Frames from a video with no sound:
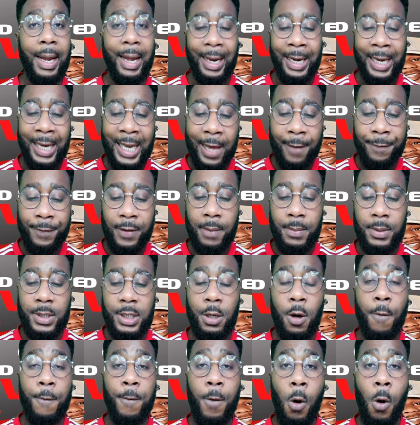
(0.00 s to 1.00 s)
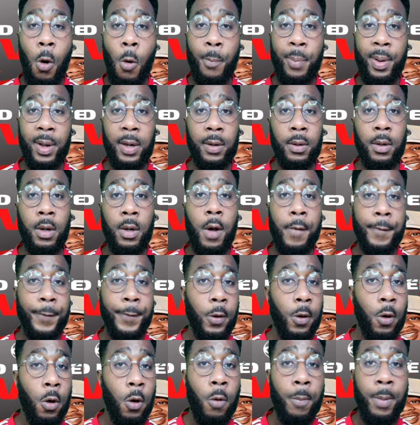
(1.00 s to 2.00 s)
Left themselves open
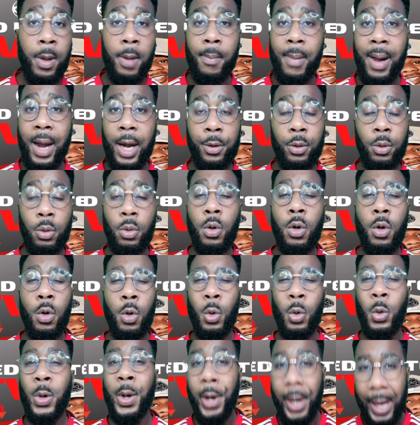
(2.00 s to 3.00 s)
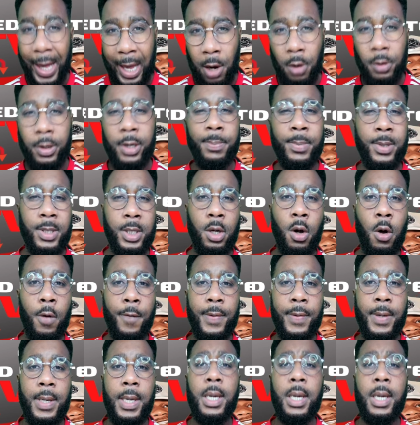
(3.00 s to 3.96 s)
for Kobbie Mainoo, who held himself